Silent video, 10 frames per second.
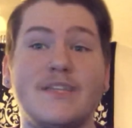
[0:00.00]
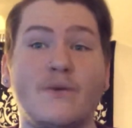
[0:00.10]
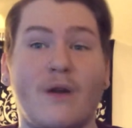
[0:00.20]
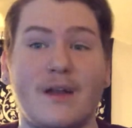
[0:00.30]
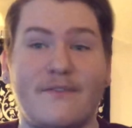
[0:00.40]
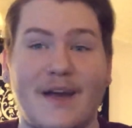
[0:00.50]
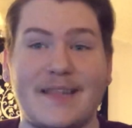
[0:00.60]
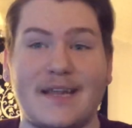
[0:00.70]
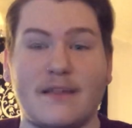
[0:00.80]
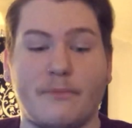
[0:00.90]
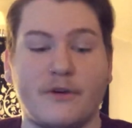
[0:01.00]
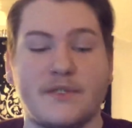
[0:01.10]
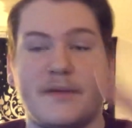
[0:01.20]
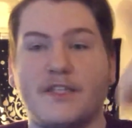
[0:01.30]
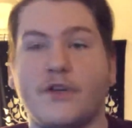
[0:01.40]
You are going to find that other
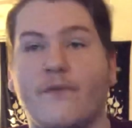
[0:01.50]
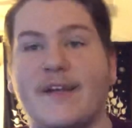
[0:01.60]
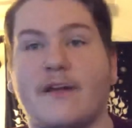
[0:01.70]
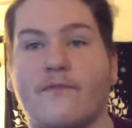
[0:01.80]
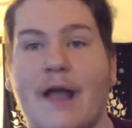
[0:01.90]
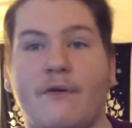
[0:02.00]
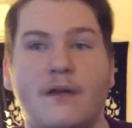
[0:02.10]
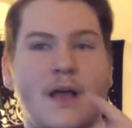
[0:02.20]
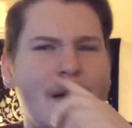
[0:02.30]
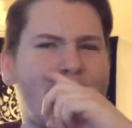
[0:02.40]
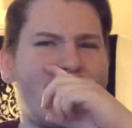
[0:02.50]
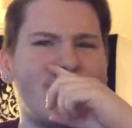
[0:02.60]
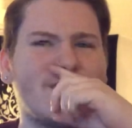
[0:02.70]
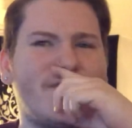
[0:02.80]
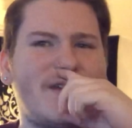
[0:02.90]
person because you're already en route. But I
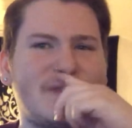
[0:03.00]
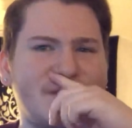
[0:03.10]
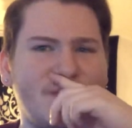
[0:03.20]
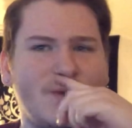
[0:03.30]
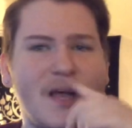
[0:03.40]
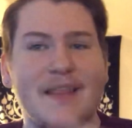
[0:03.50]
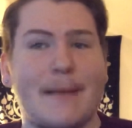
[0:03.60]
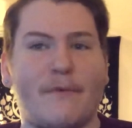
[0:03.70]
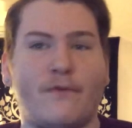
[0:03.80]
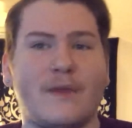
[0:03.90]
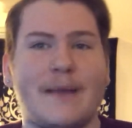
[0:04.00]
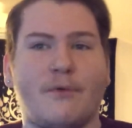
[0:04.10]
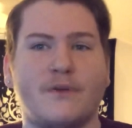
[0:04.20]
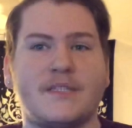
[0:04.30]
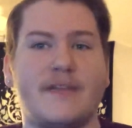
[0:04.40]
also feel, too, that before that
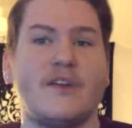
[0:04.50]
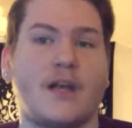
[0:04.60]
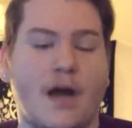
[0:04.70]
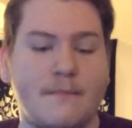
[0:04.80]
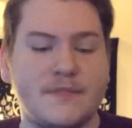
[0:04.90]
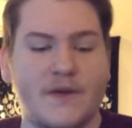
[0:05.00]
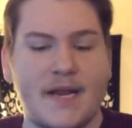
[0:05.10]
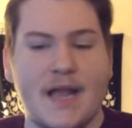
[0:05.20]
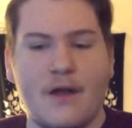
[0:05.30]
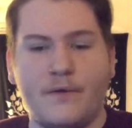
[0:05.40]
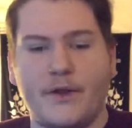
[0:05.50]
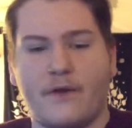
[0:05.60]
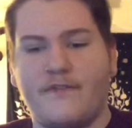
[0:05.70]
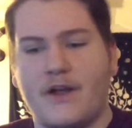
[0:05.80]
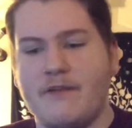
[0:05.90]
person even comes right now,
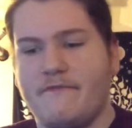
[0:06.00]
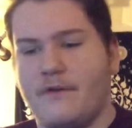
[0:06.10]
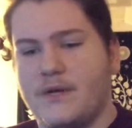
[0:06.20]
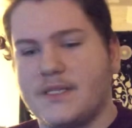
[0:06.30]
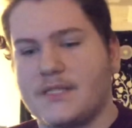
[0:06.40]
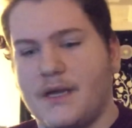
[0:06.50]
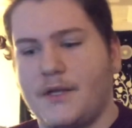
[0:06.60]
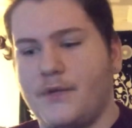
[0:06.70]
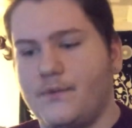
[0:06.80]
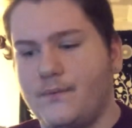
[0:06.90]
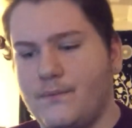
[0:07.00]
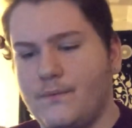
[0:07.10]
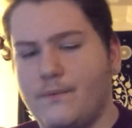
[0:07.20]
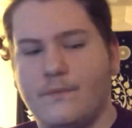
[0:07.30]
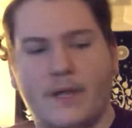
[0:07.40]
you're very focused on you.
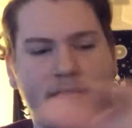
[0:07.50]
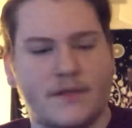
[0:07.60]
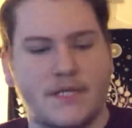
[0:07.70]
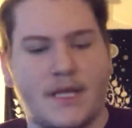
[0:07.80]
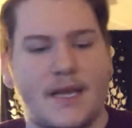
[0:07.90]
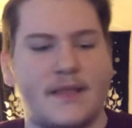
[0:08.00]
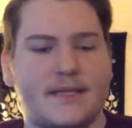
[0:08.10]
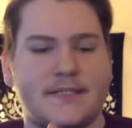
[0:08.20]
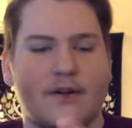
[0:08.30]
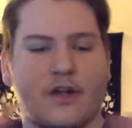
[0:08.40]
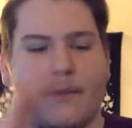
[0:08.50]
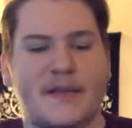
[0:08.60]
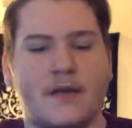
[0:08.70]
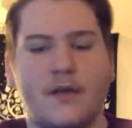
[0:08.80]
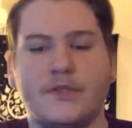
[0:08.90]
Like, there's a lot of things that are
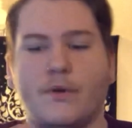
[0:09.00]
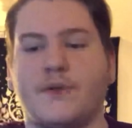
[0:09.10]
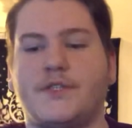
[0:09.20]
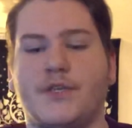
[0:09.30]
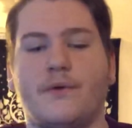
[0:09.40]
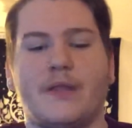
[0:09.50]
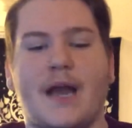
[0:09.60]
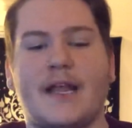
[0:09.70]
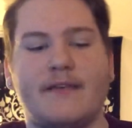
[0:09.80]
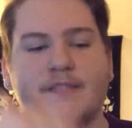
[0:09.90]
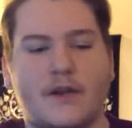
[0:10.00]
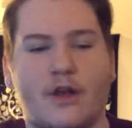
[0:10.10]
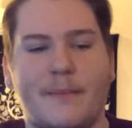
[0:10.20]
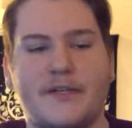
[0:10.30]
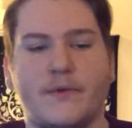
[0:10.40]
coming towards you, a lot of gifts that are
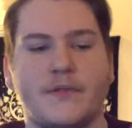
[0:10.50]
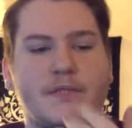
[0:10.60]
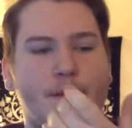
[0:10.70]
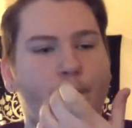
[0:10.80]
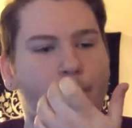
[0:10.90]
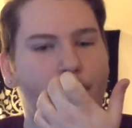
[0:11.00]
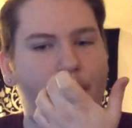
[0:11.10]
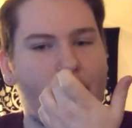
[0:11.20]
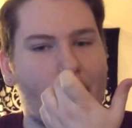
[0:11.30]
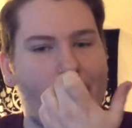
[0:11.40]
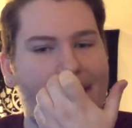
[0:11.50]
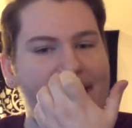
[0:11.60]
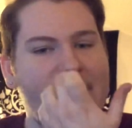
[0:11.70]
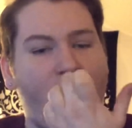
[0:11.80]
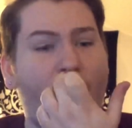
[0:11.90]
coming towards you.
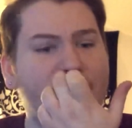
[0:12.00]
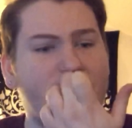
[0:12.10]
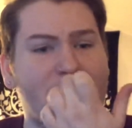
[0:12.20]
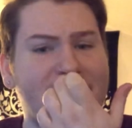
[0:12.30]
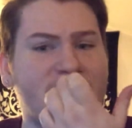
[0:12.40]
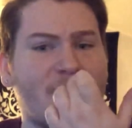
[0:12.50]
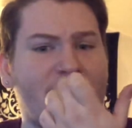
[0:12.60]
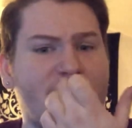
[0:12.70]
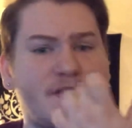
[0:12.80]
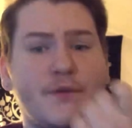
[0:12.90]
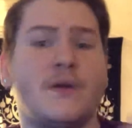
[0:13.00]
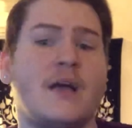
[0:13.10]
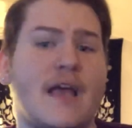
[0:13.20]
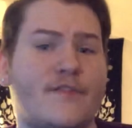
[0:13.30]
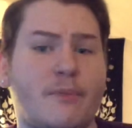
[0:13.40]
Okay? Also, a message coming in too.
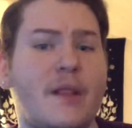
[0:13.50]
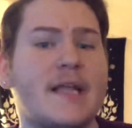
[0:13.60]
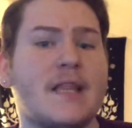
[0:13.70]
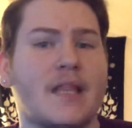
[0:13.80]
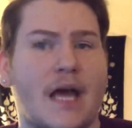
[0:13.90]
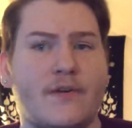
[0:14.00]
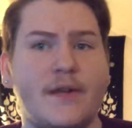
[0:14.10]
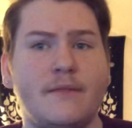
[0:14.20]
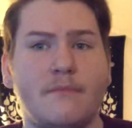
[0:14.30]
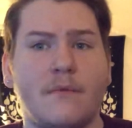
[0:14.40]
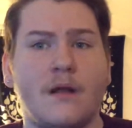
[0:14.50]
If you're playing the lottery,